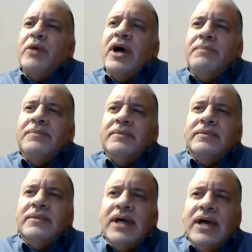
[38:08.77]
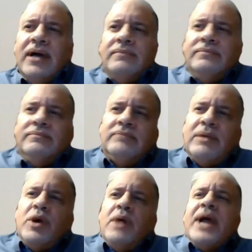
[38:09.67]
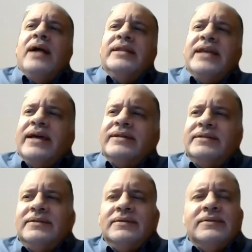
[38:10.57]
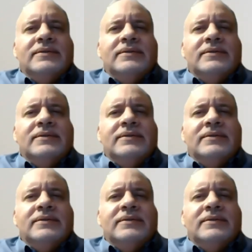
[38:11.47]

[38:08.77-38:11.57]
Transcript: hub contacts?